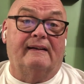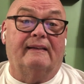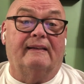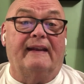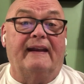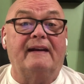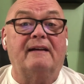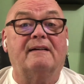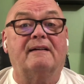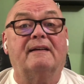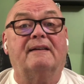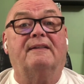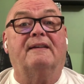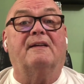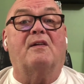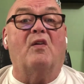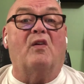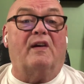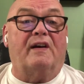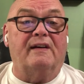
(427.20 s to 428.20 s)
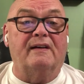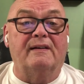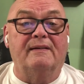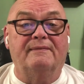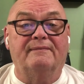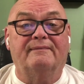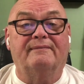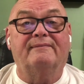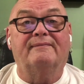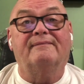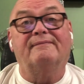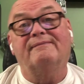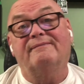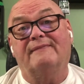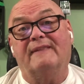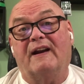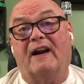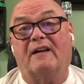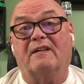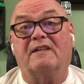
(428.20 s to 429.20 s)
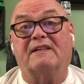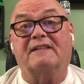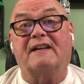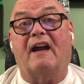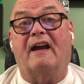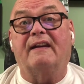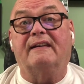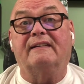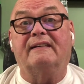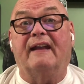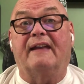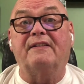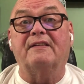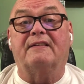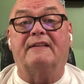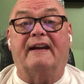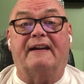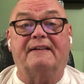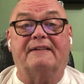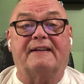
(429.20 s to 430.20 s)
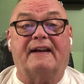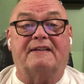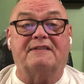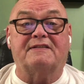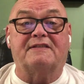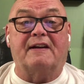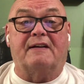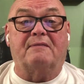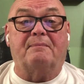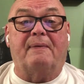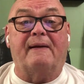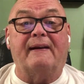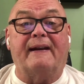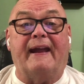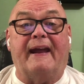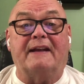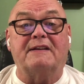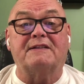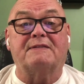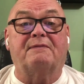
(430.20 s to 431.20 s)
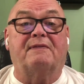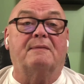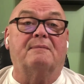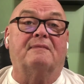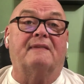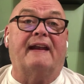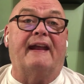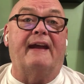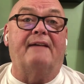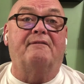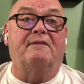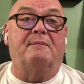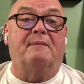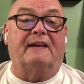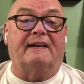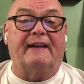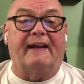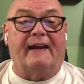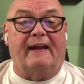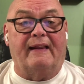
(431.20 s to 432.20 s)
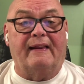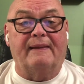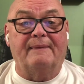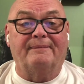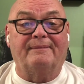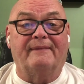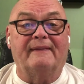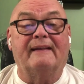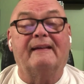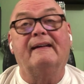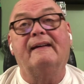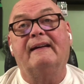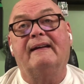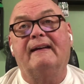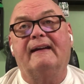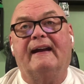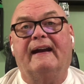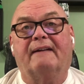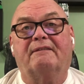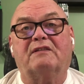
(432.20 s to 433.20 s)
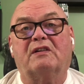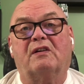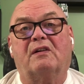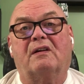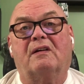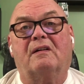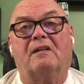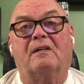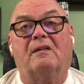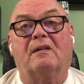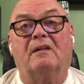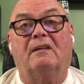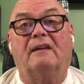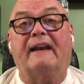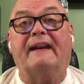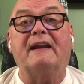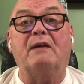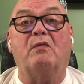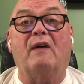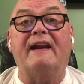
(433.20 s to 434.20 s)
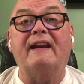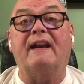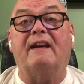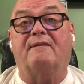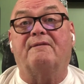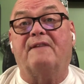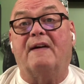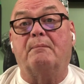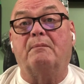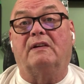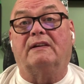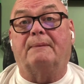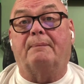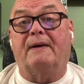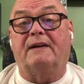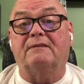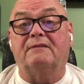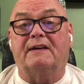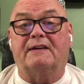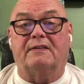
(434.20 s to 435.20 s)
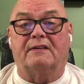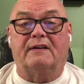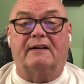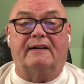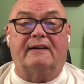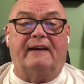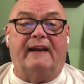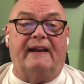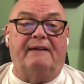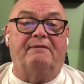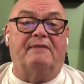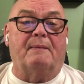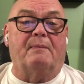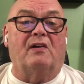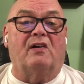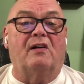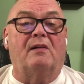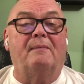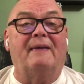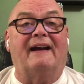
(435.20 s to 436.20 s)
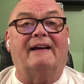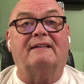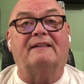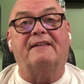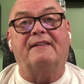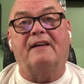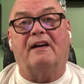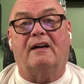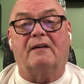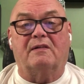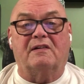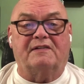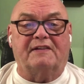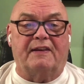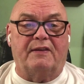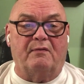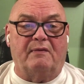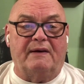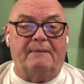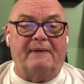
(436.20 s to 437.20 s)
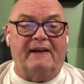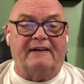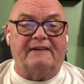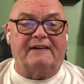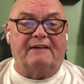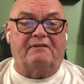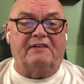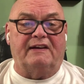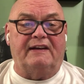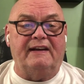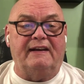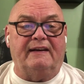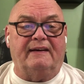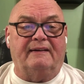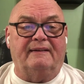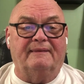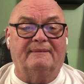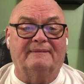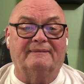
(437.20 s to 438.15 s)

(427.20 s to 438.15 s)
Later in the quarter, the Argos got another nice touchdown catch from Kevin Mattel after Lucky Whitehead fumbled a punt return and gave the ball back to the Argos on the Winnipeg 17.